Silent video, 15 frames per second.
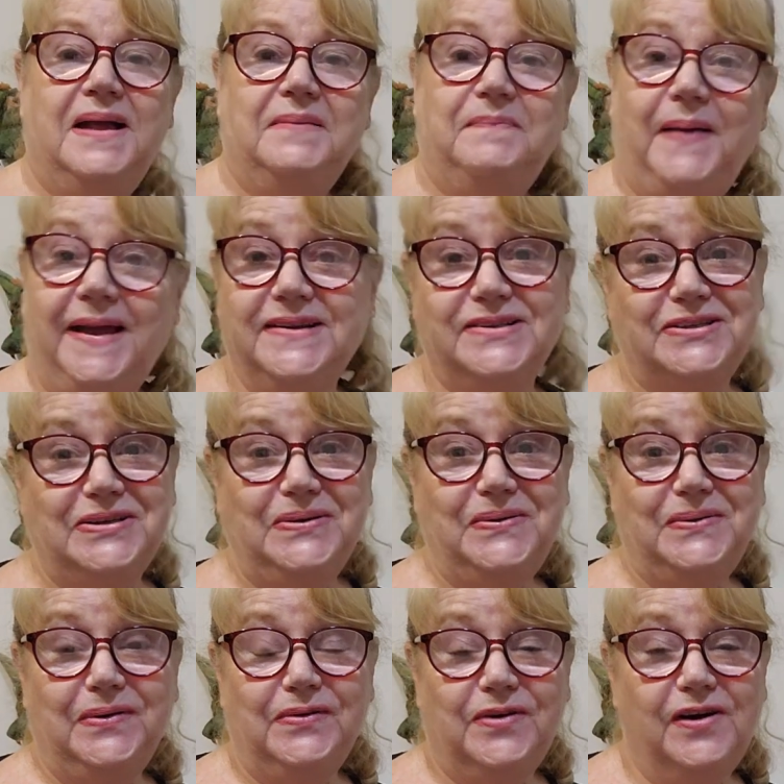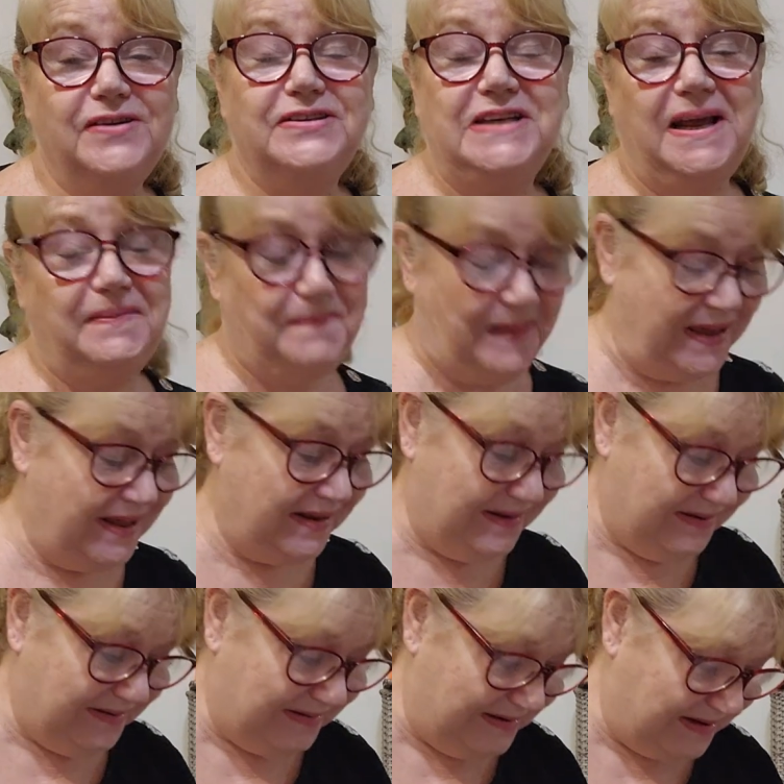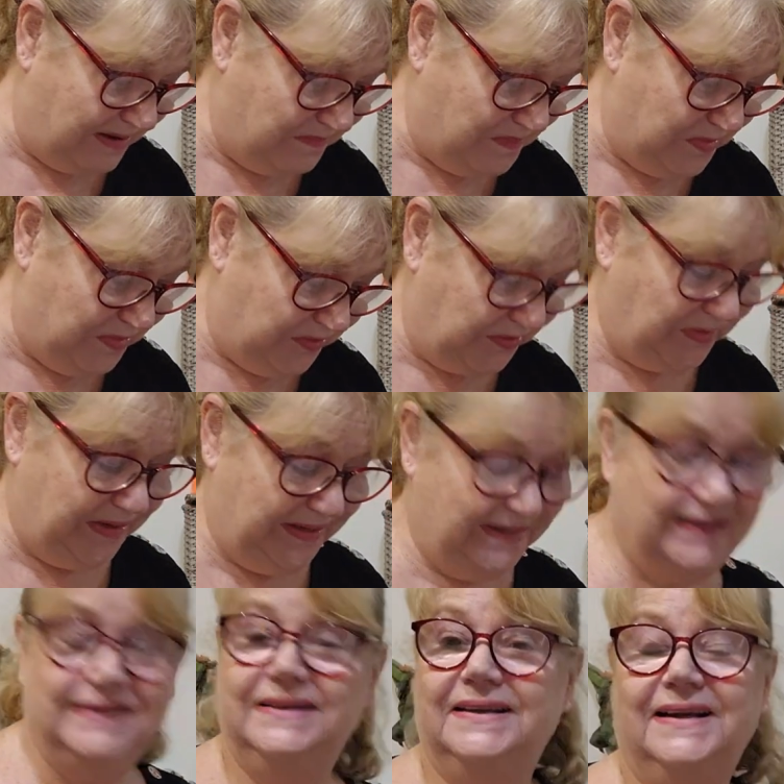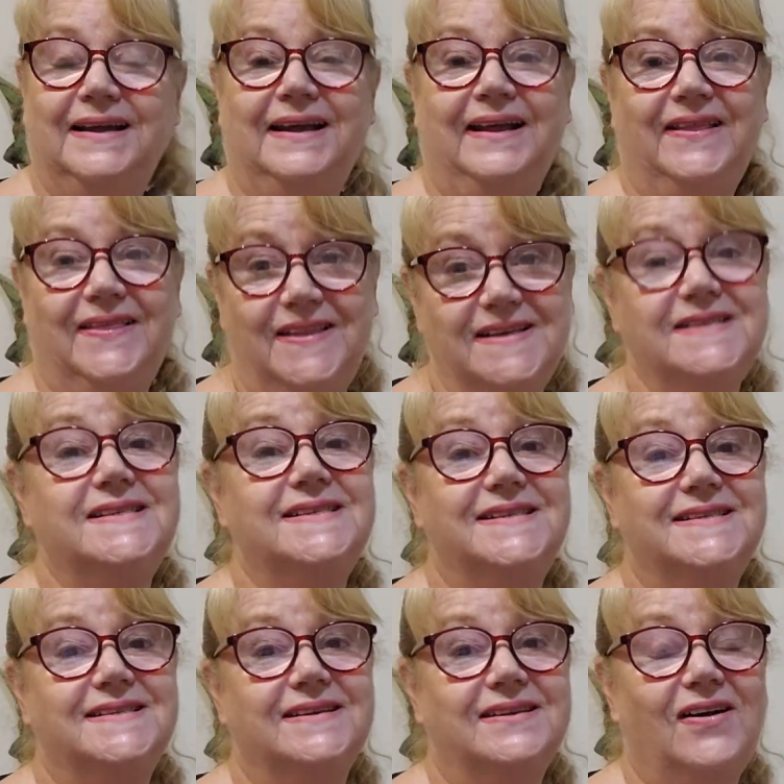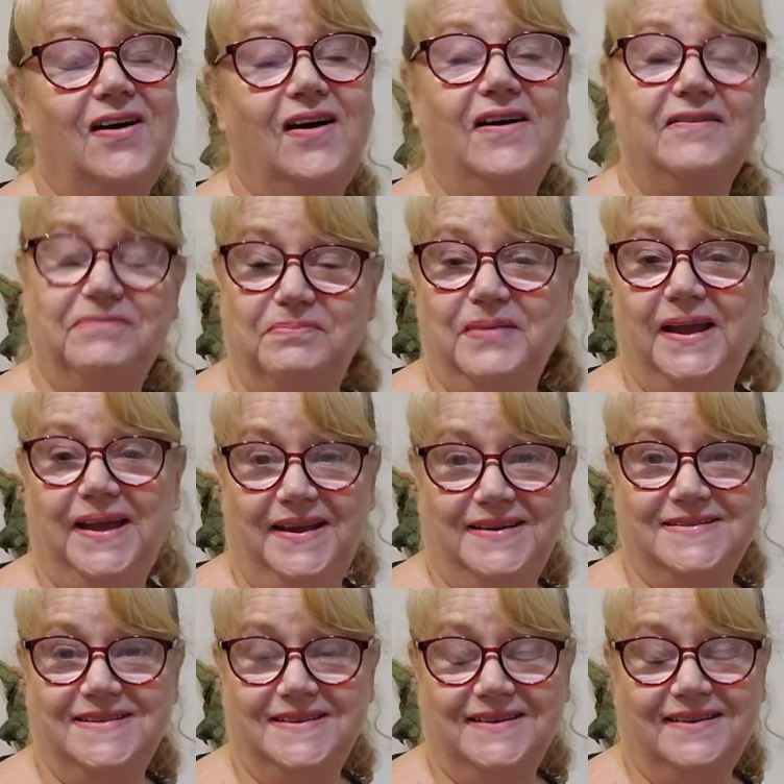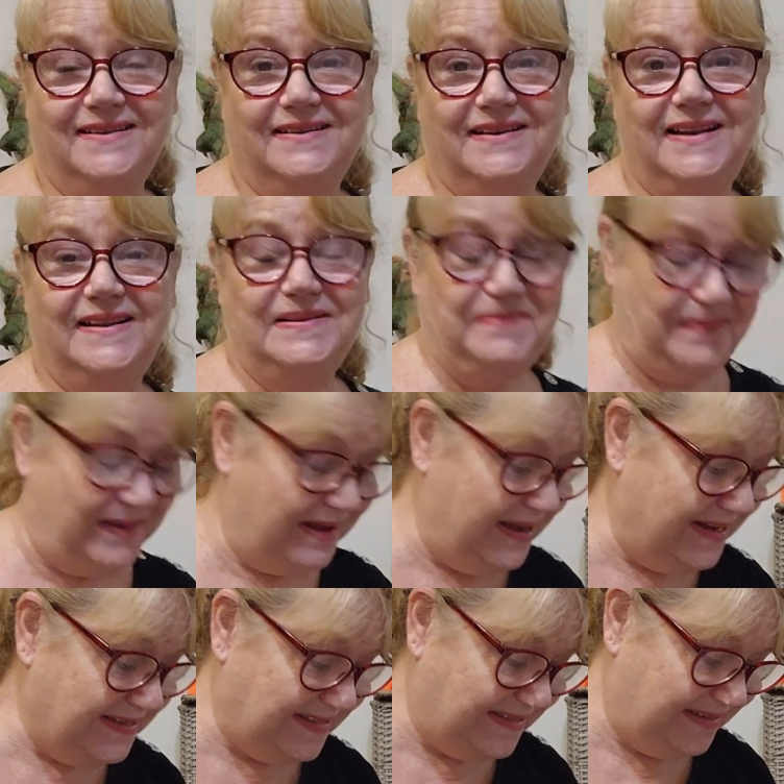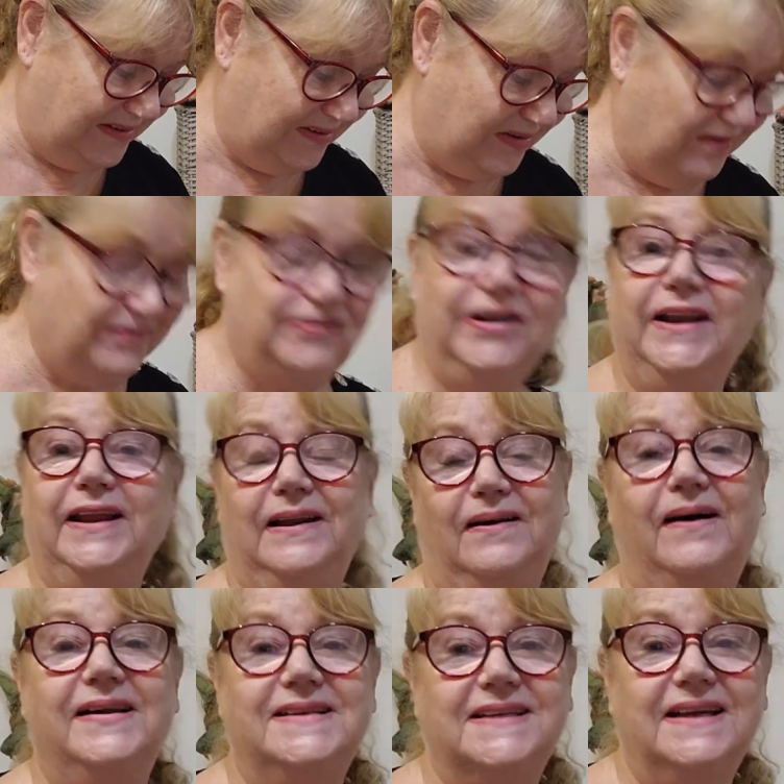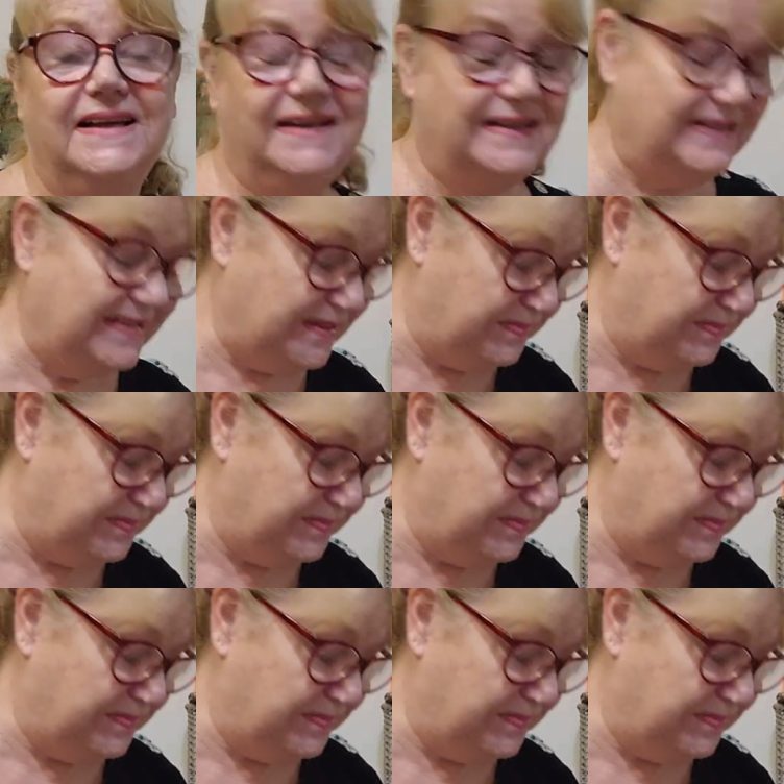Back to crochet pattern number three. This I've made in the past, and I really liked it, and it's